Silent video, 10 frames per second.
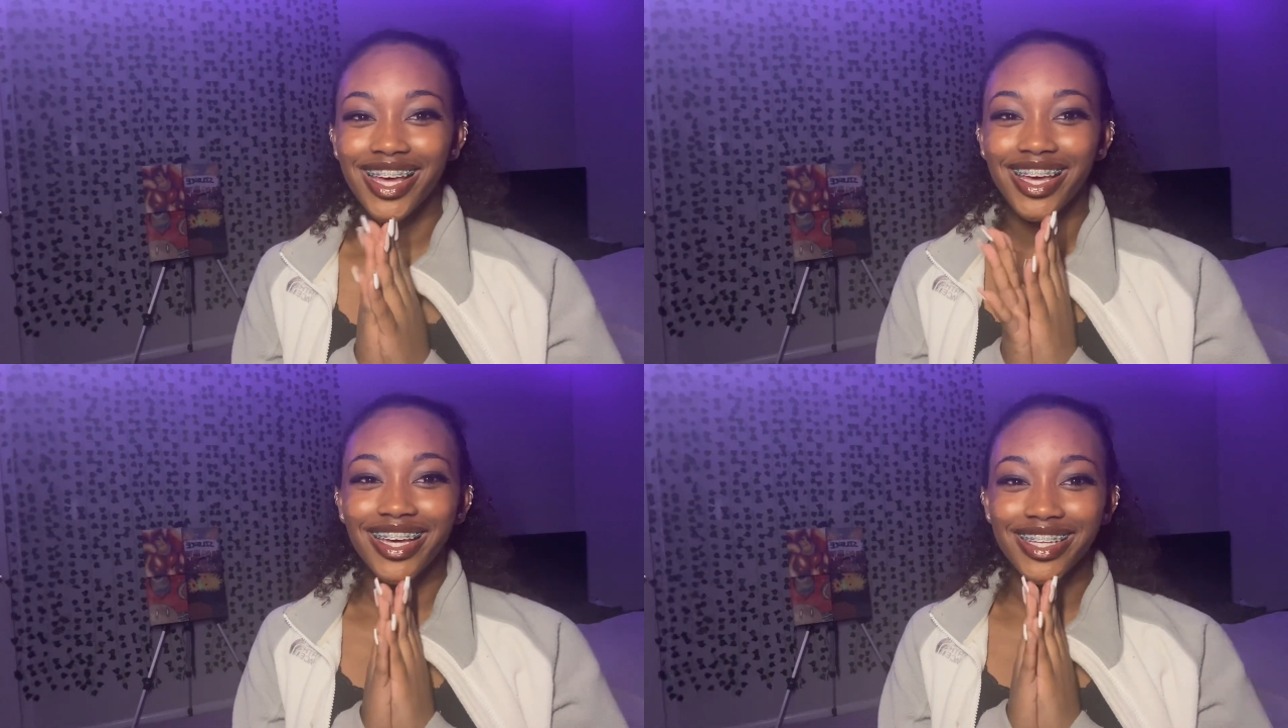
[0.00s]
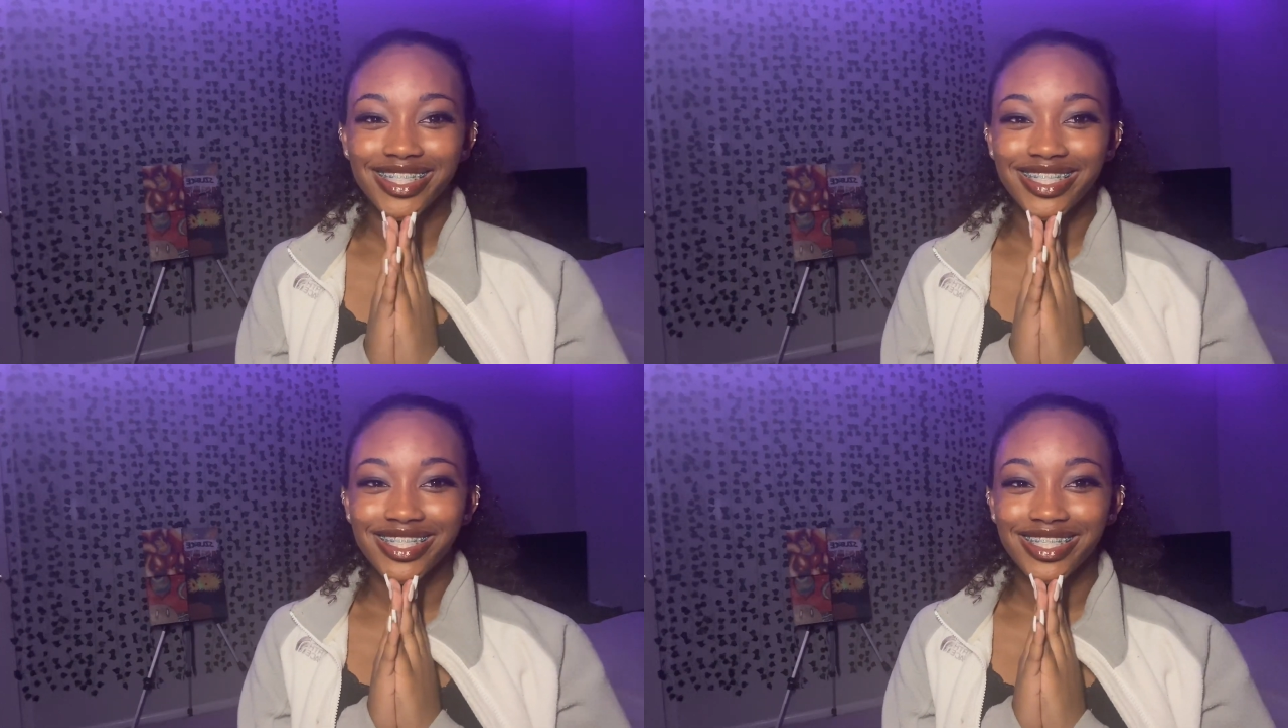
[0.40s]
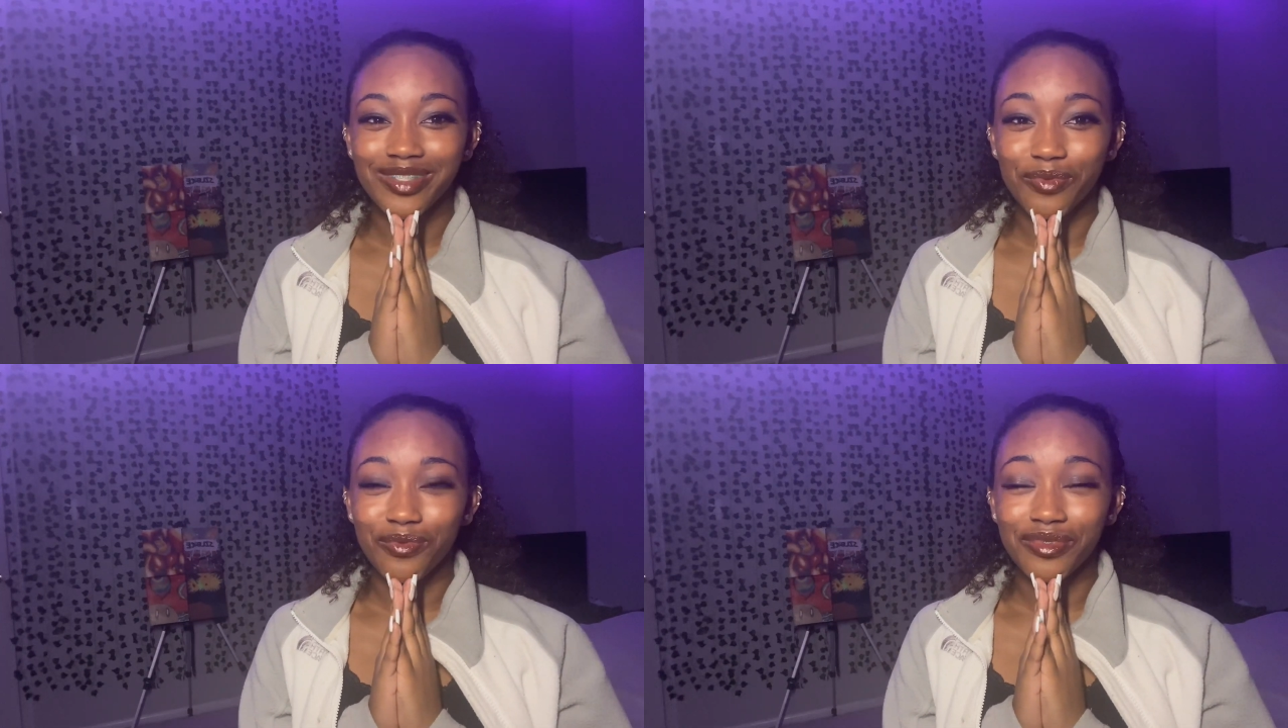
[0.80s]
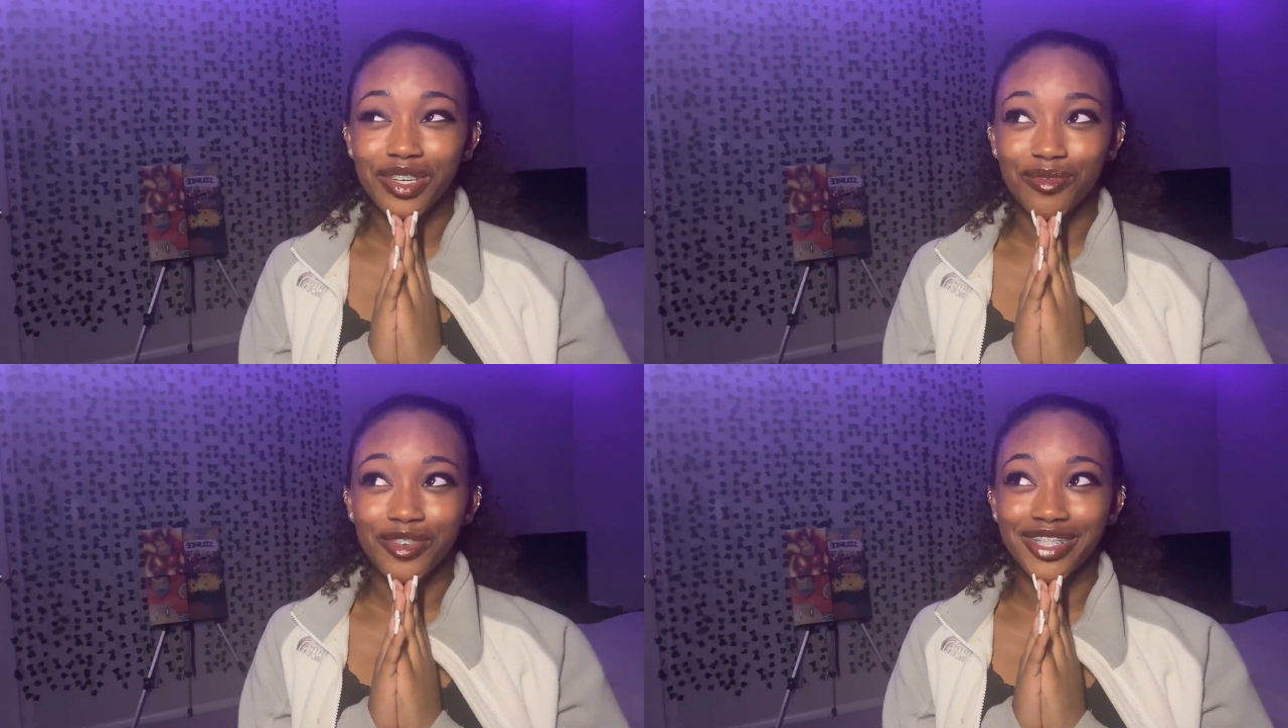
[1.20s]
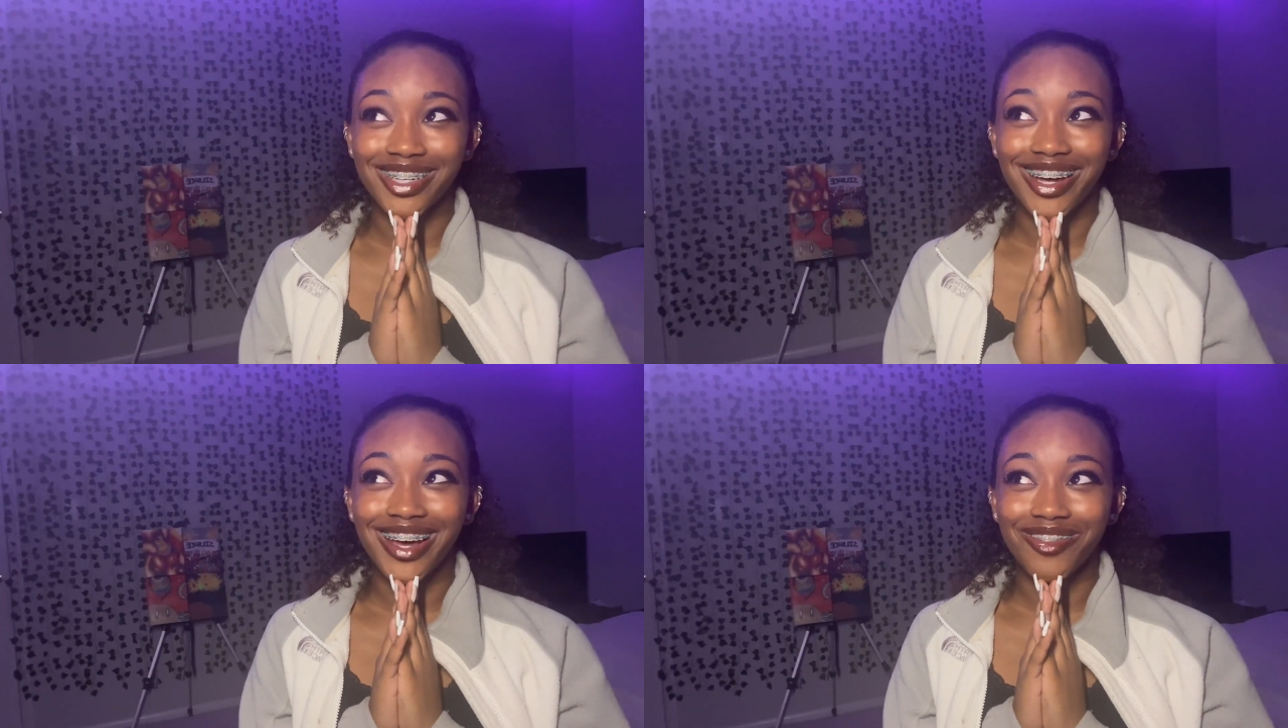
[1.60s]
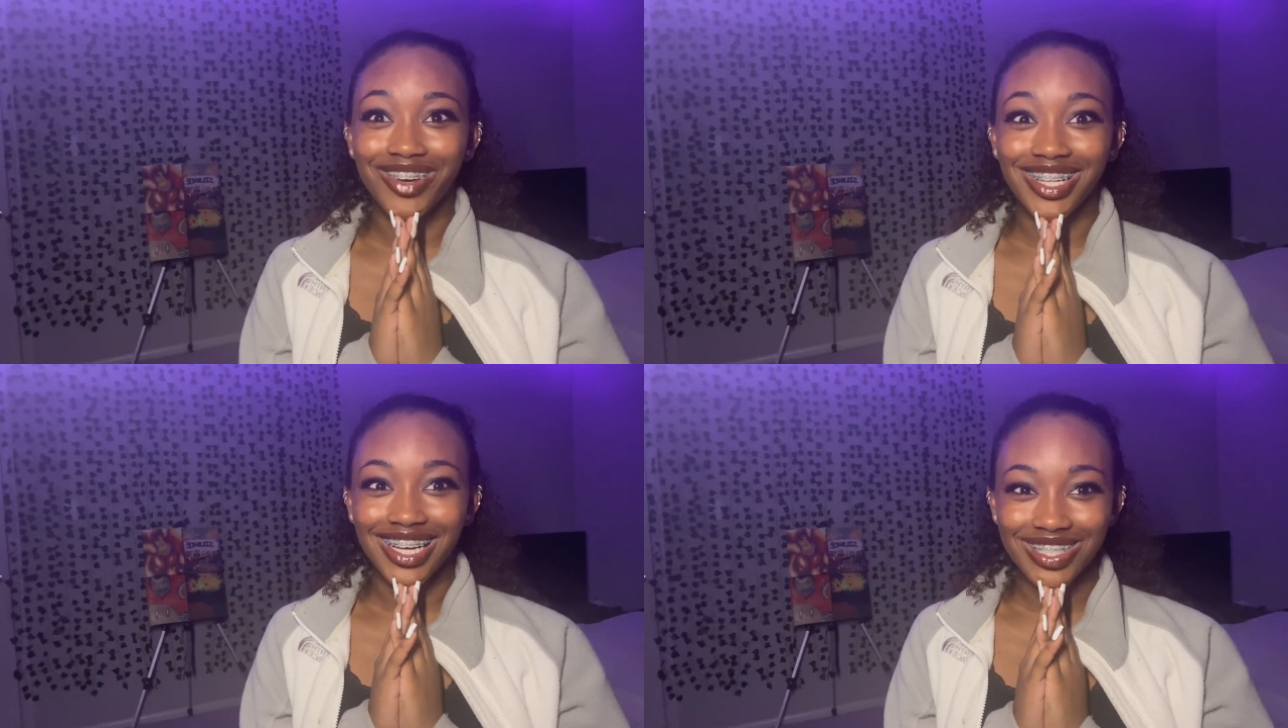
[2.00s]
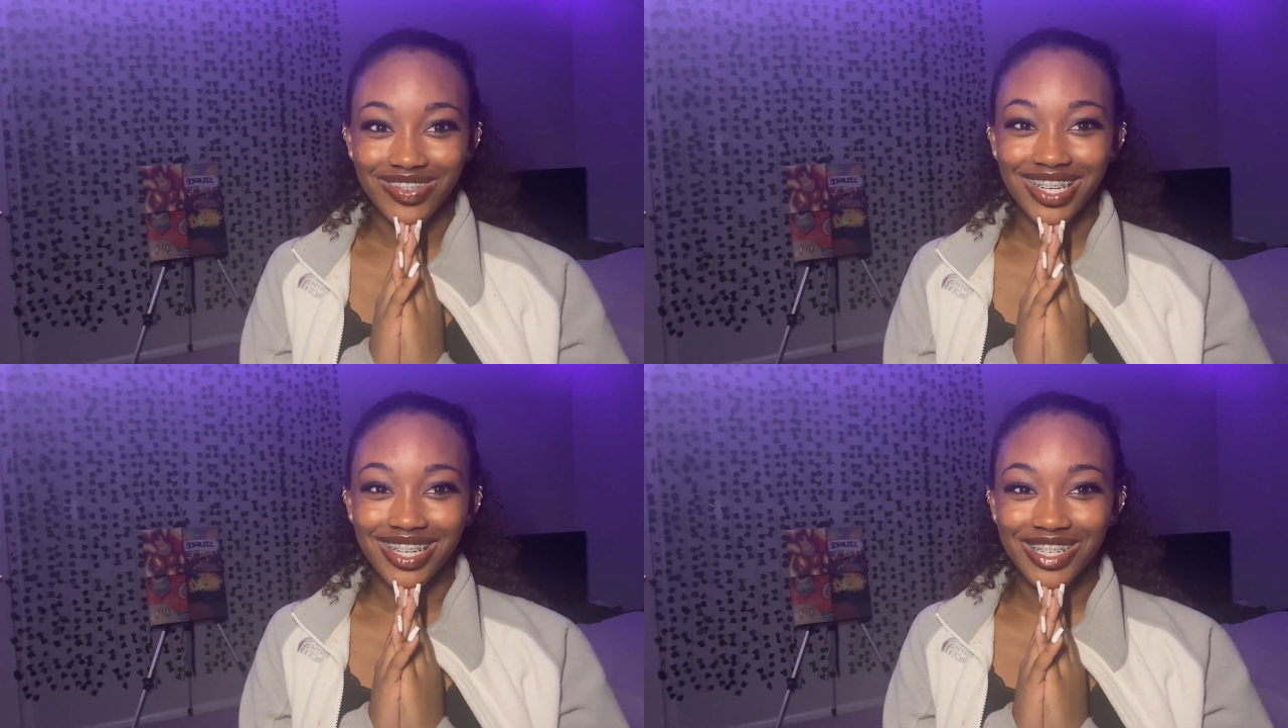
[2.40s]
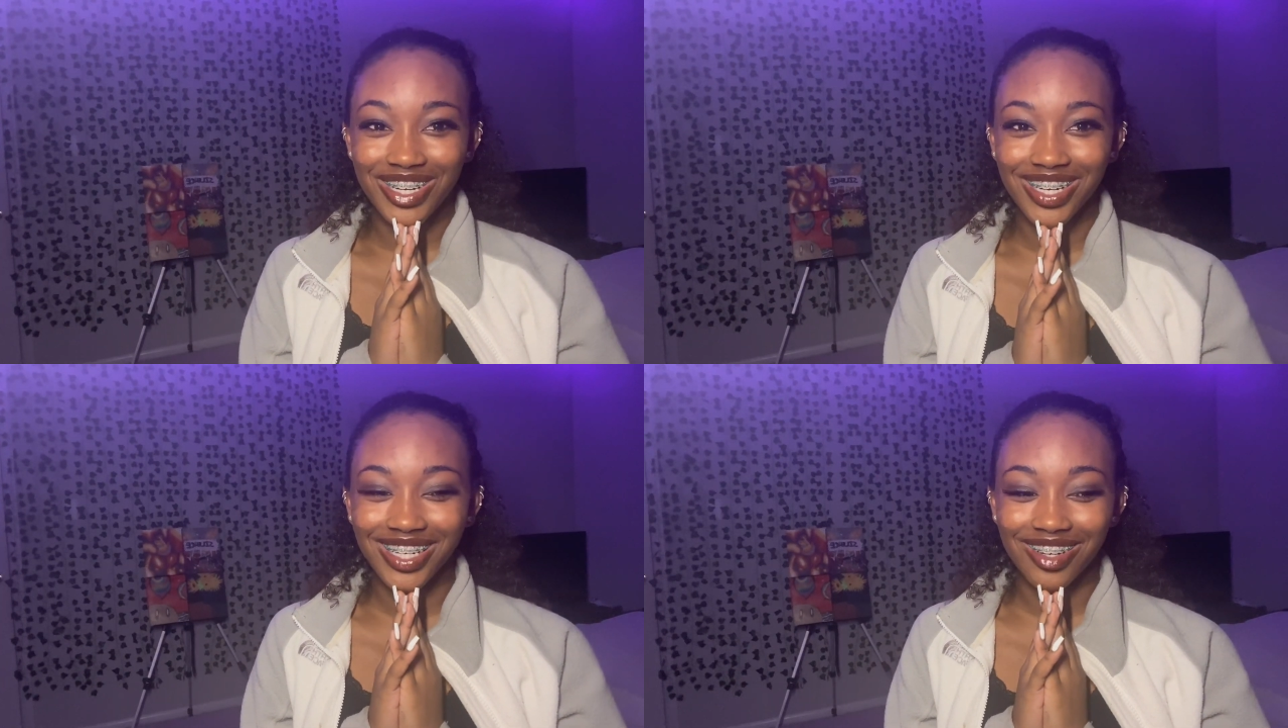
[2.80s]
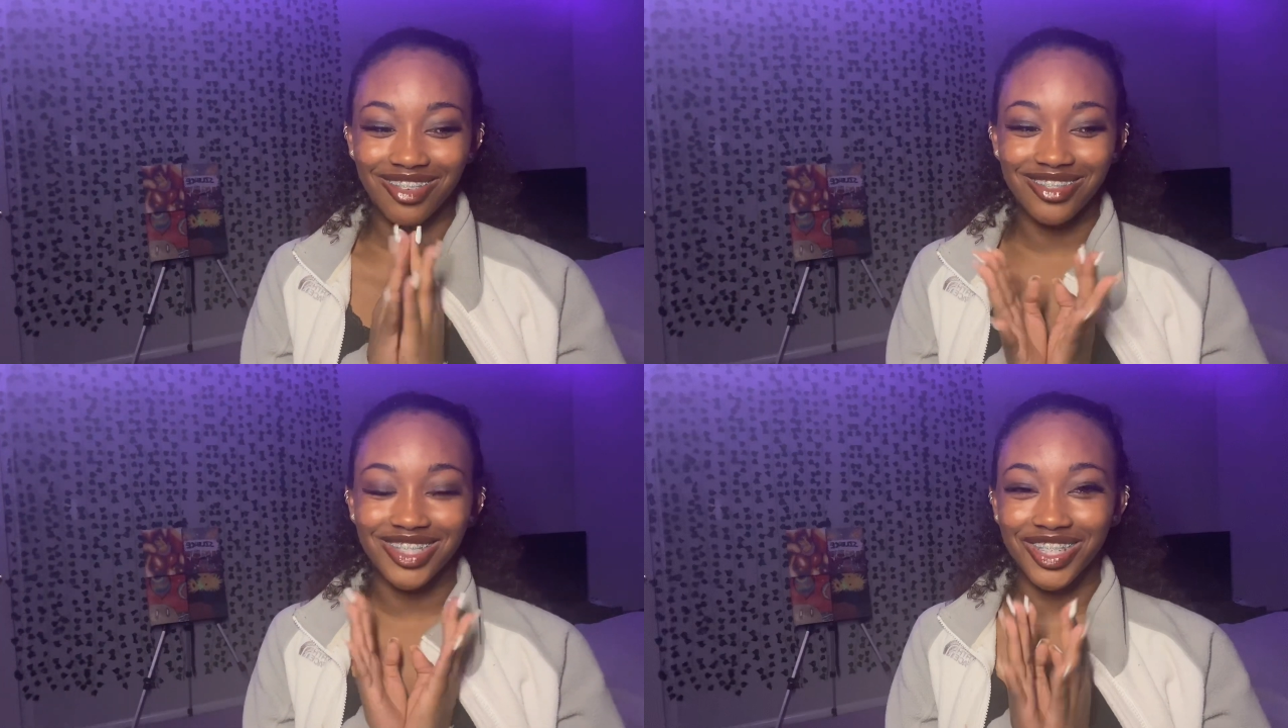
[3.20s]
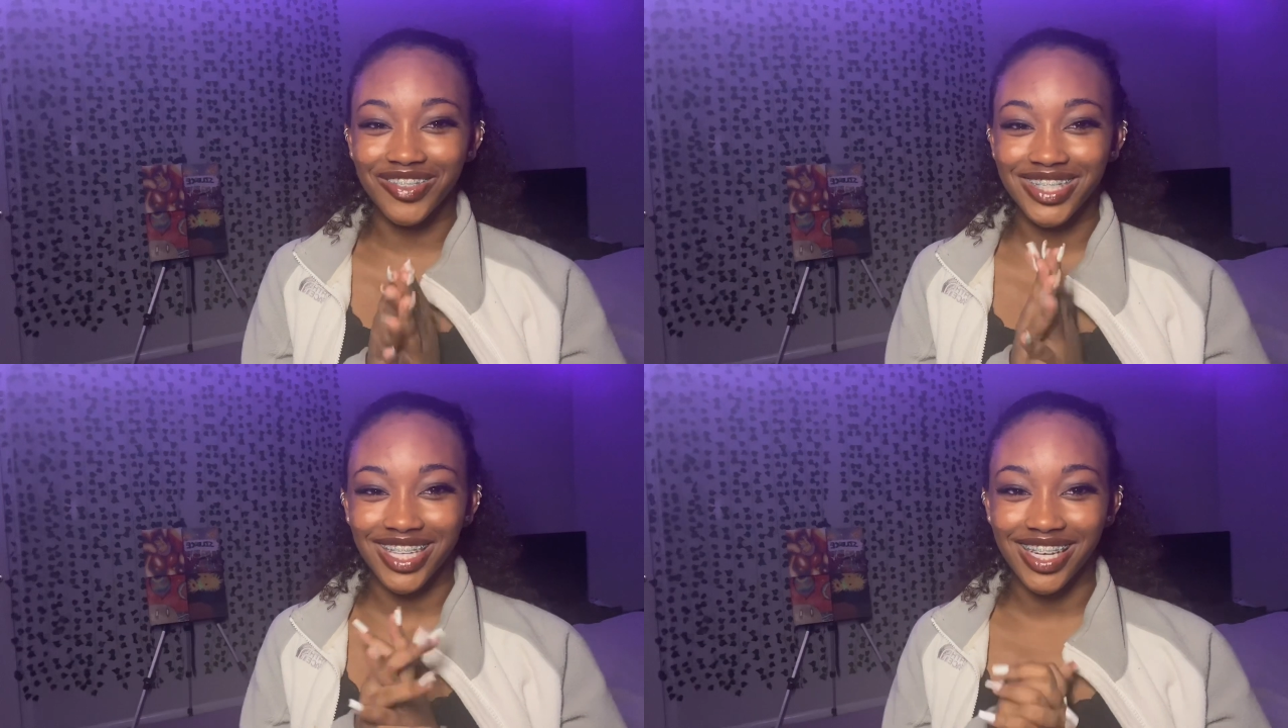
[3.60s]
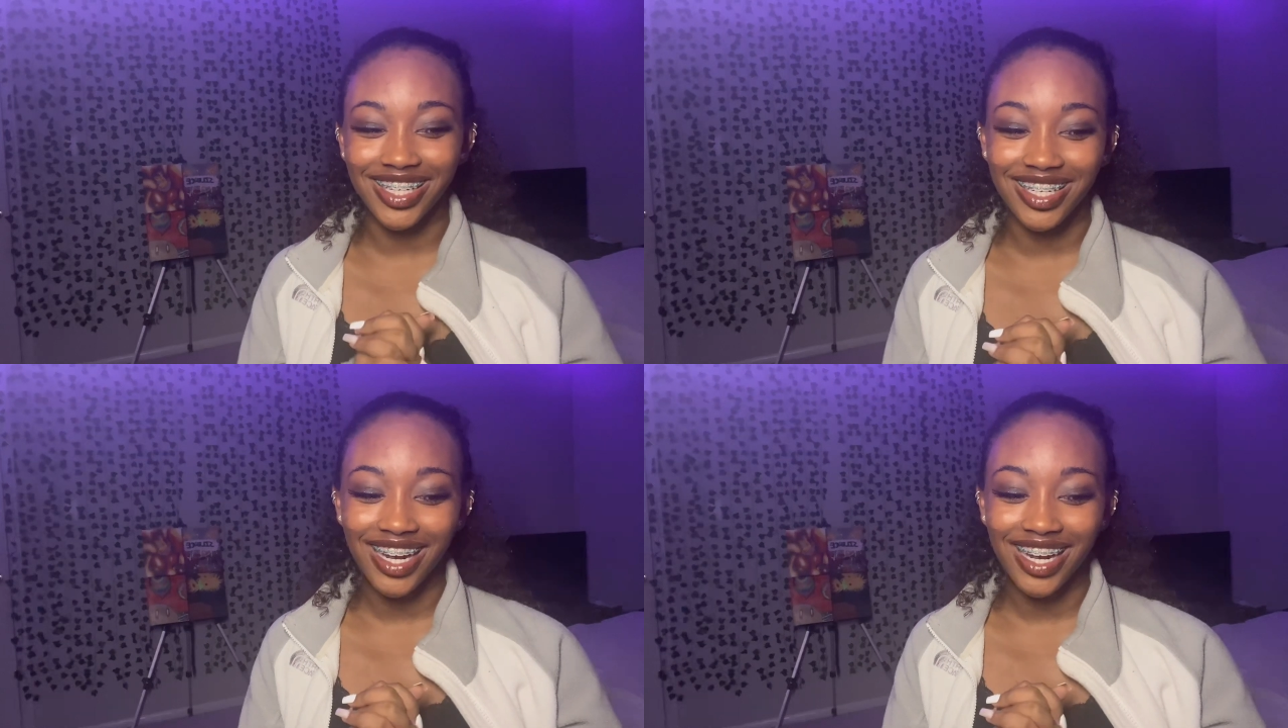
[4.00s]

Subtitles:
It's 10 more than I had in my last video, and I'm so excited.